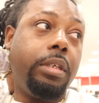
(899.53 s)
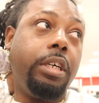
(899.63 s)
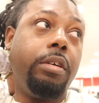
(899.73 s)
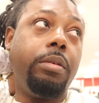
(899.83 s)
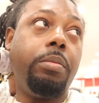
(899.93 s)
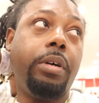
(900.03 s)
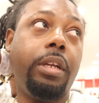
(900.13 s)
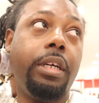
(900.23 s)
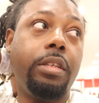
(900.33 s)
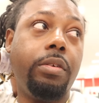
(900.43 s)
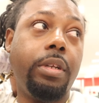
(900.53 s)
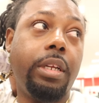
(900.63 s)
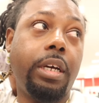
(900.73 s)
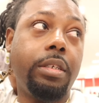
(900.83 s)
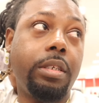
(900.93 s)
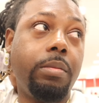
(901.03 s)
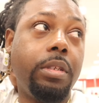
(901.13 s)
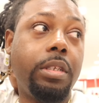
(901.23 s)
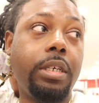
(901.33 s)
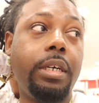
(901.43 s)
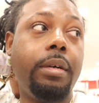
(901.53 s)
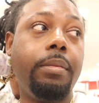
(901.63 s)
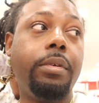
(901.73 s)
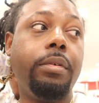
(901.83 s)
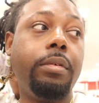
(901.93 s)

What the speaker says: Yeah, we probably have to do that like some other time, though.